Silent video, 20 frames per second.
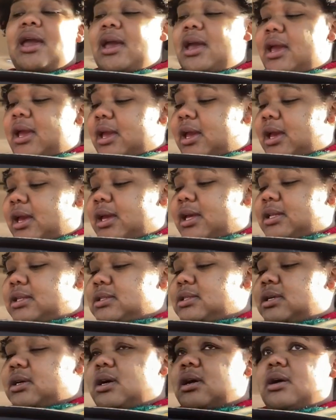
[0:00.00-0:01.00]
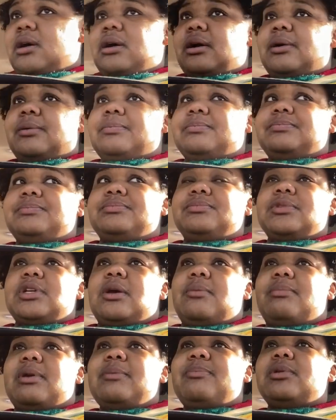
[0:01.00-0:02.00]

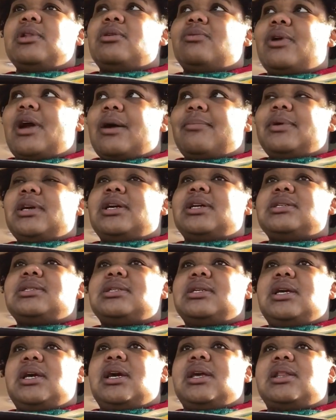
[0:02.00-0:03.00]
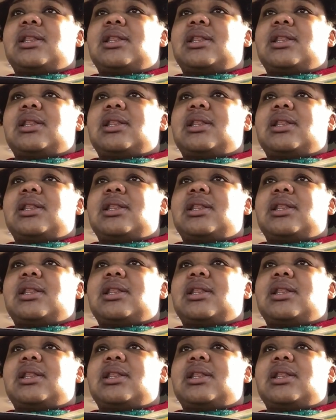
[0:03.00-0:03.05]
and people around me could see it.